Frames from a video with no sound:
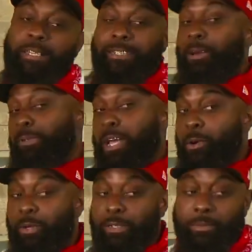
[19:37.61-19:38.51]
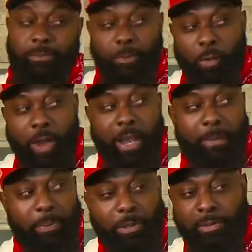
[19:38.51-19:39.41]
I was always a
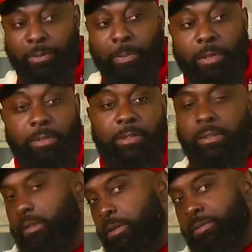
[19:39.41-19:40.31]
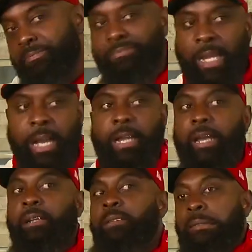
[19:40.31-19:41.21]
quiet, personal person. So now I
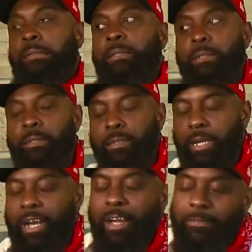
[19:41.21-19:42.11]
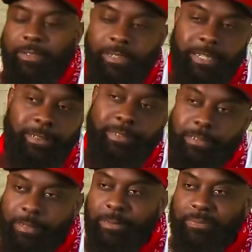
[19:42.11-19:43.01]
have to talk.
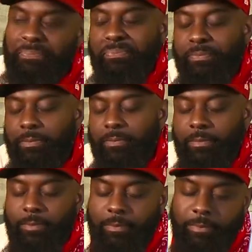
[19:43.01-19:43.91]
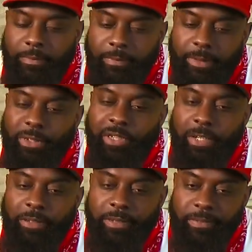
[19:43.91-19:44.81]
So it's a
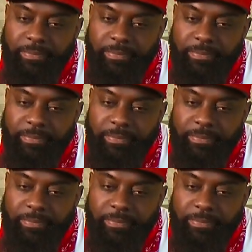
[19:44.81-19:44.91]
journey.